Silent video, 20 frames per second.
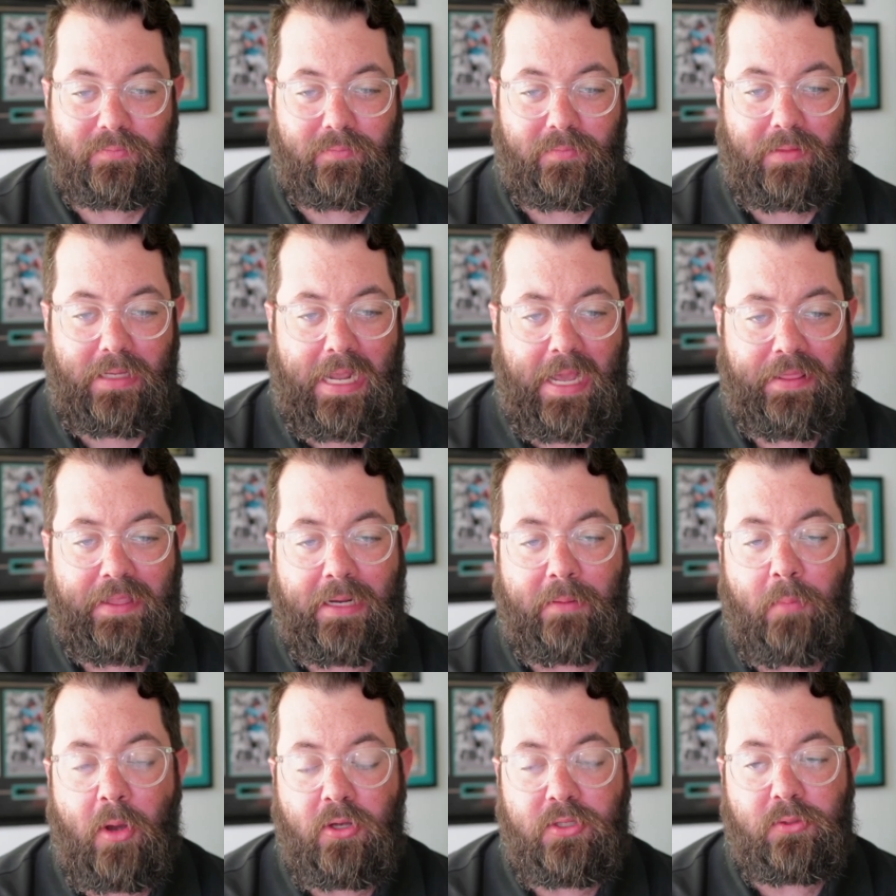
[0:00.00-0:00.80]
I think
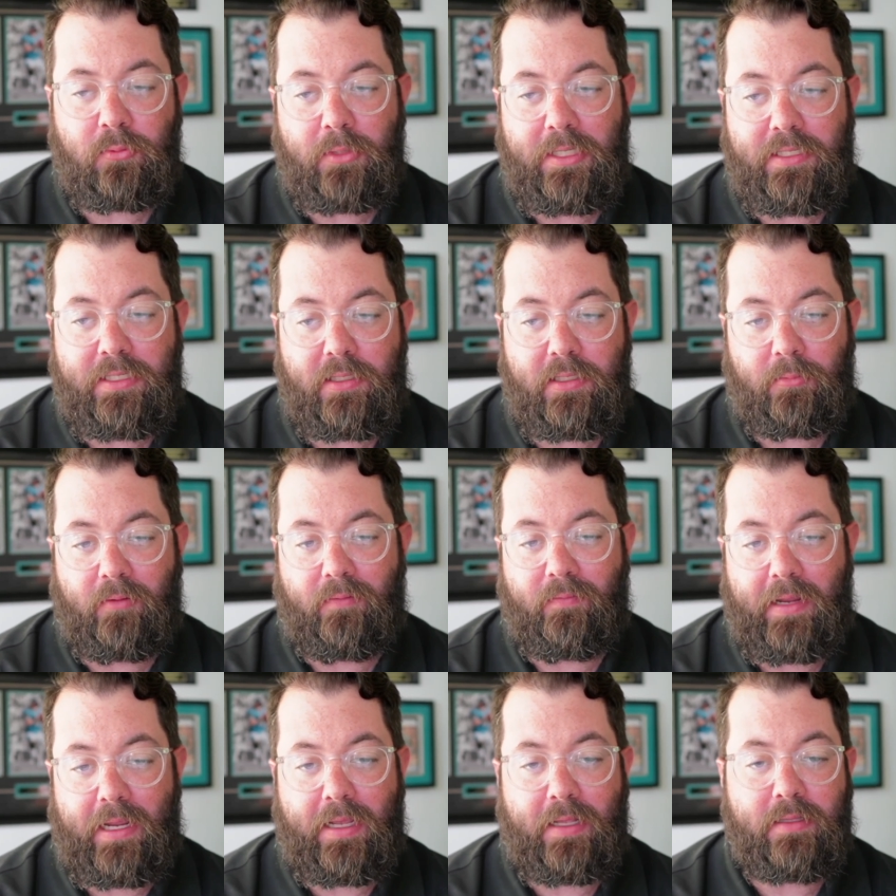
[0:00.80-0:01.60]
most reasonable
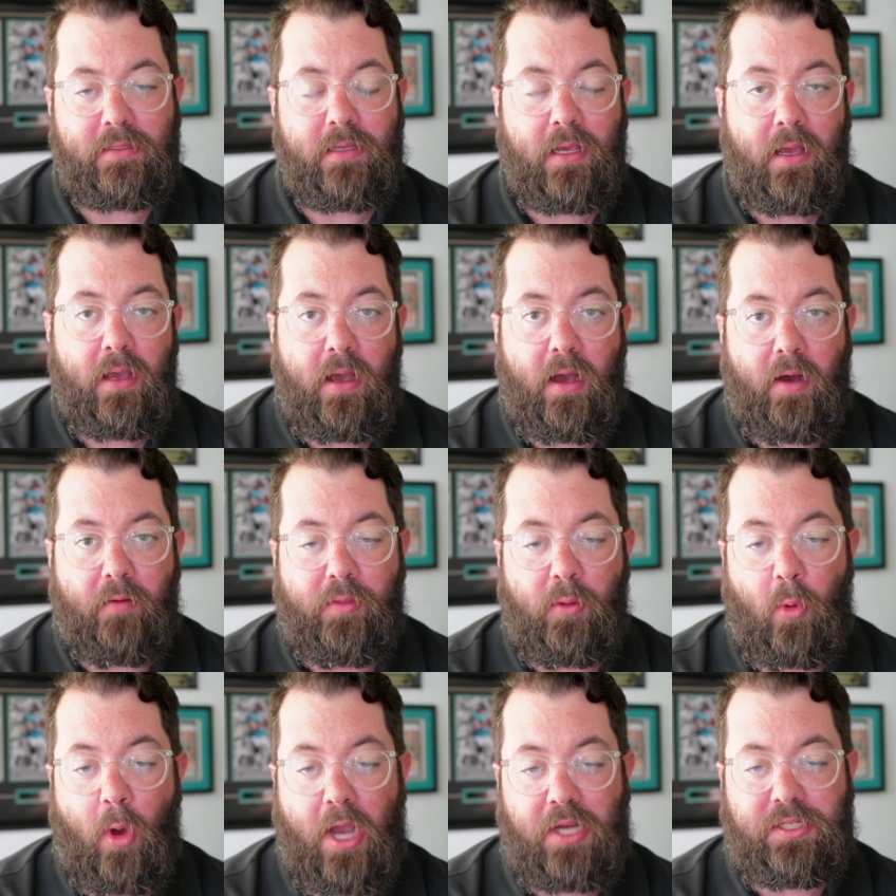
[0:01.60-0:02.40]
fans of
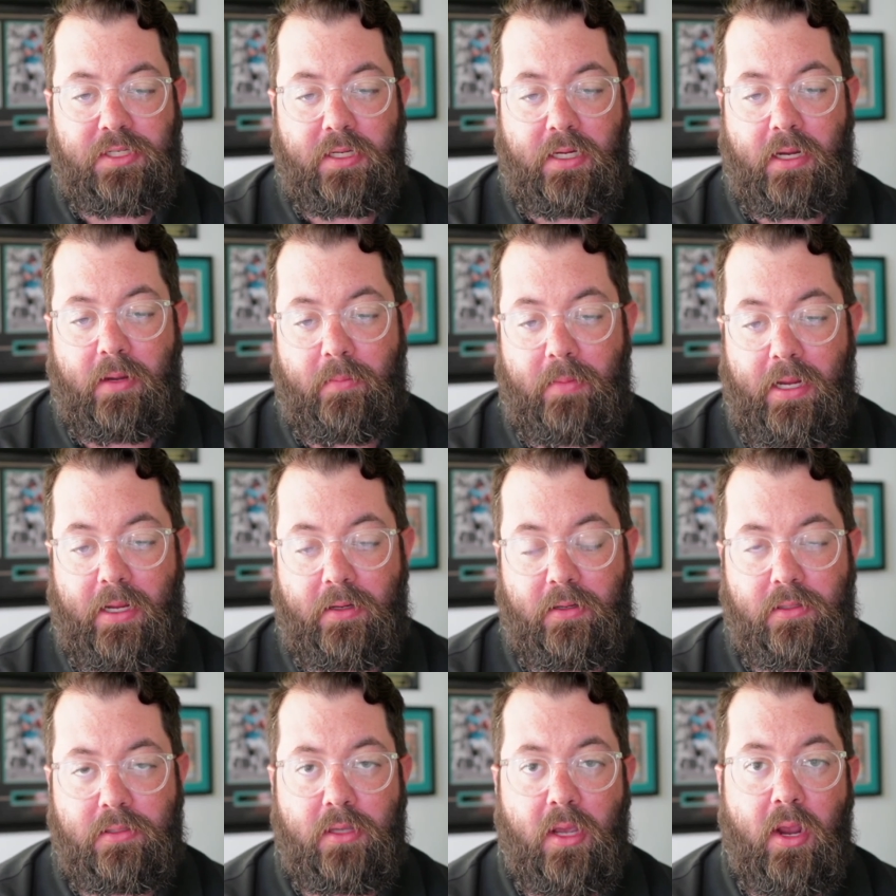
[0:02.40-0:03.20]
the Washington
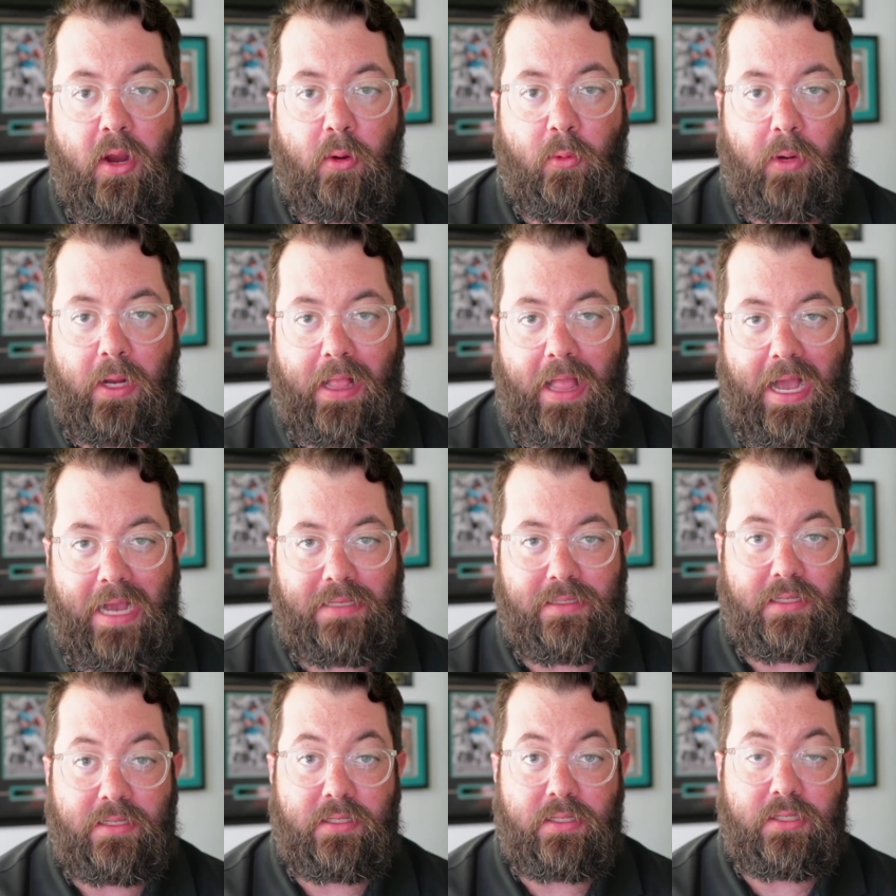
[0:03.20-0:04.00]
Commanders
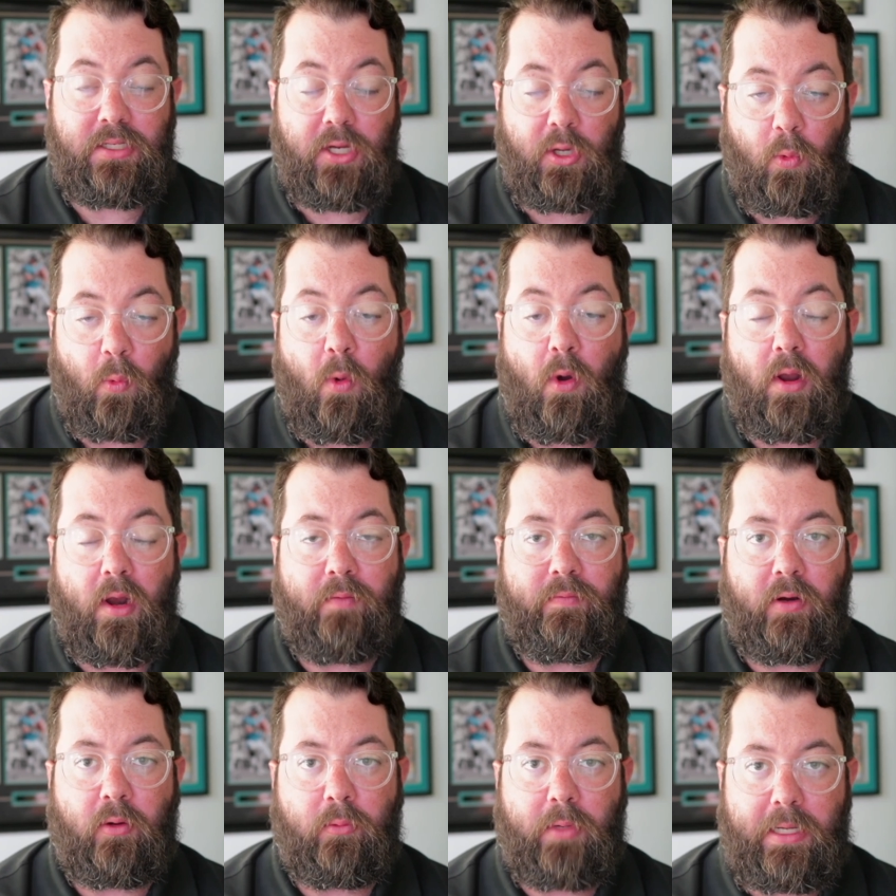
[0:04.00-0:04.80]
realize this is year one
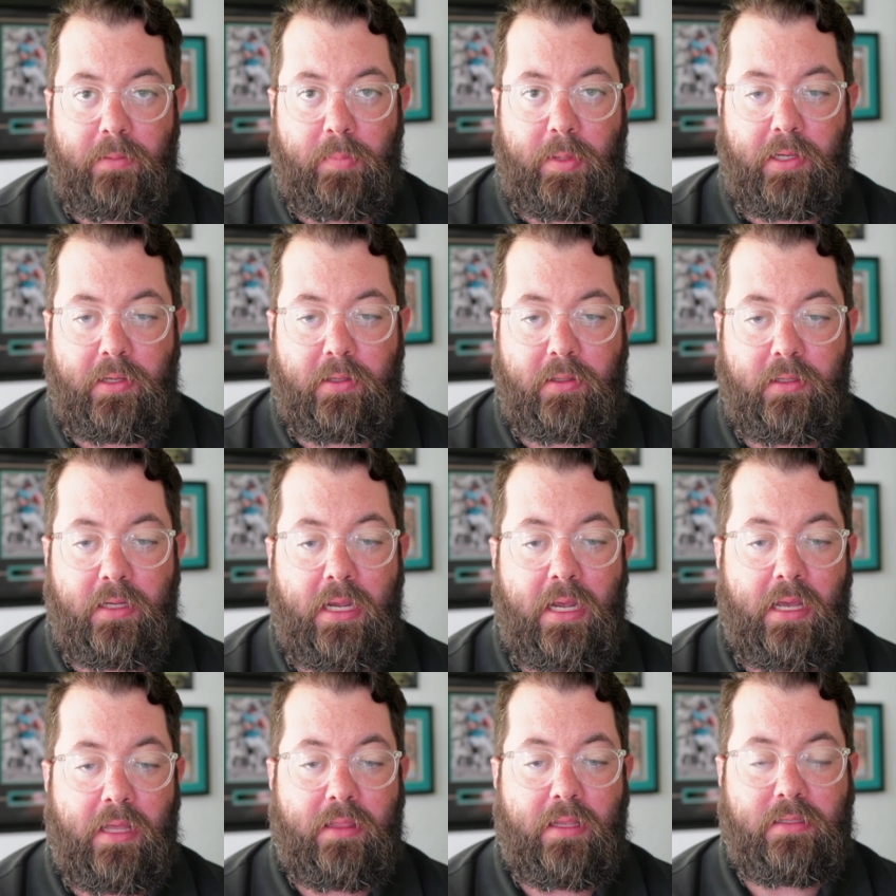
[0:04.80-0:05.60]
of a rebuild.
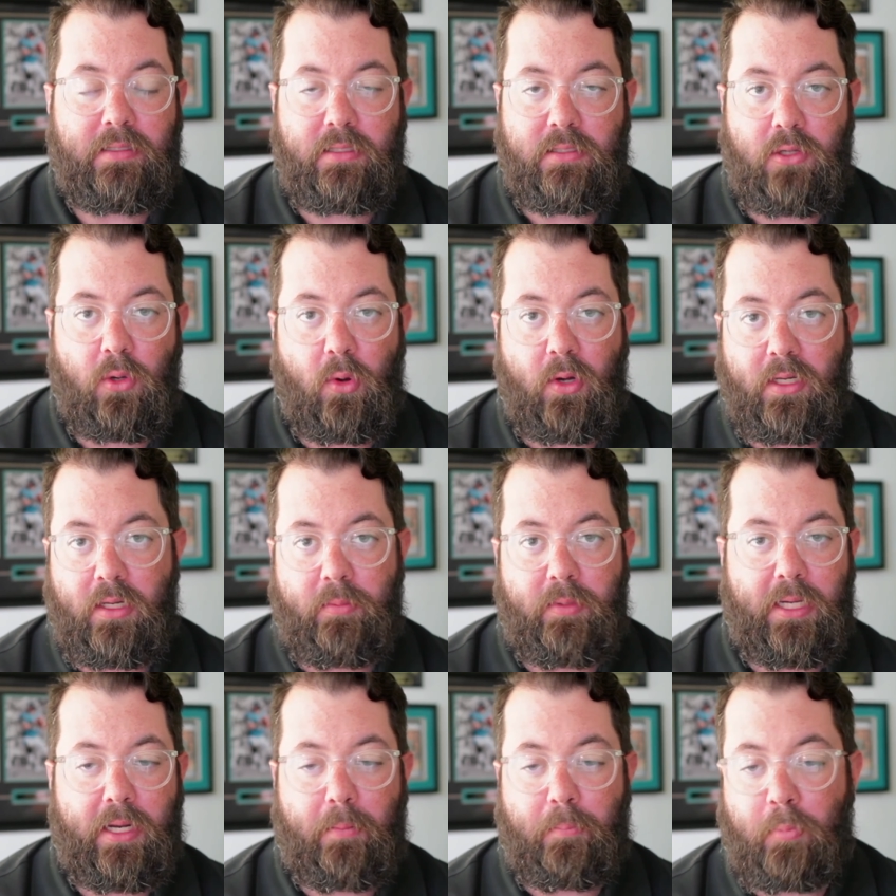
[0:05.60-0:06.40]
This is going to
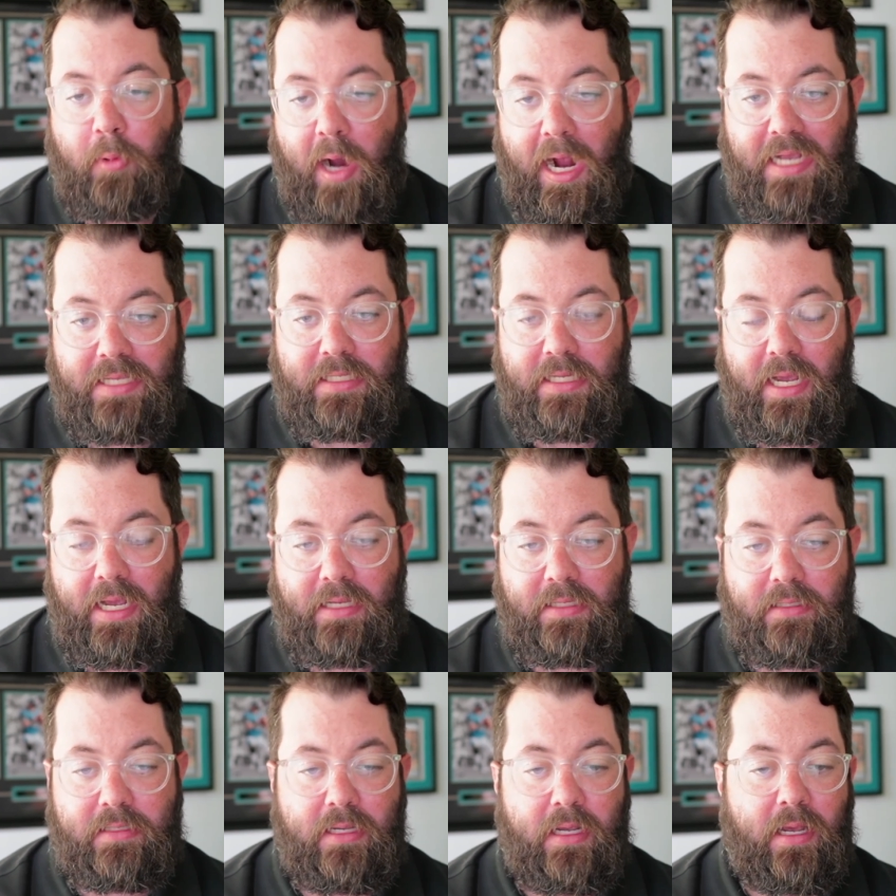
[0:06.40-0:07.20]
be a
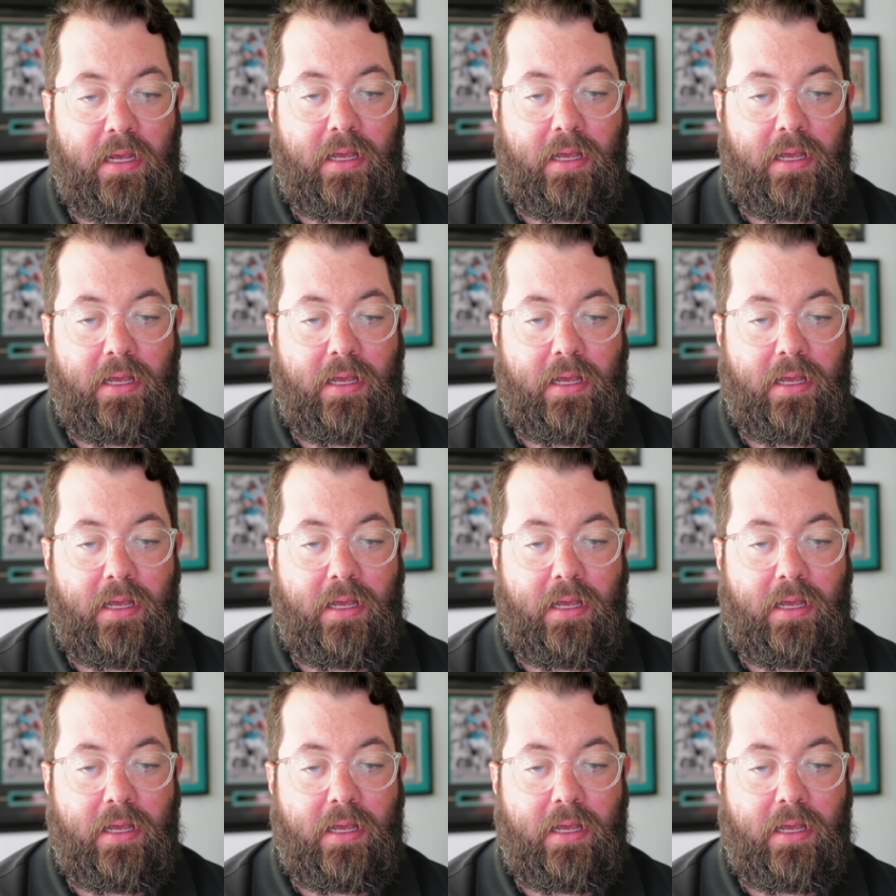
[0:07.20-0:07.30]
process.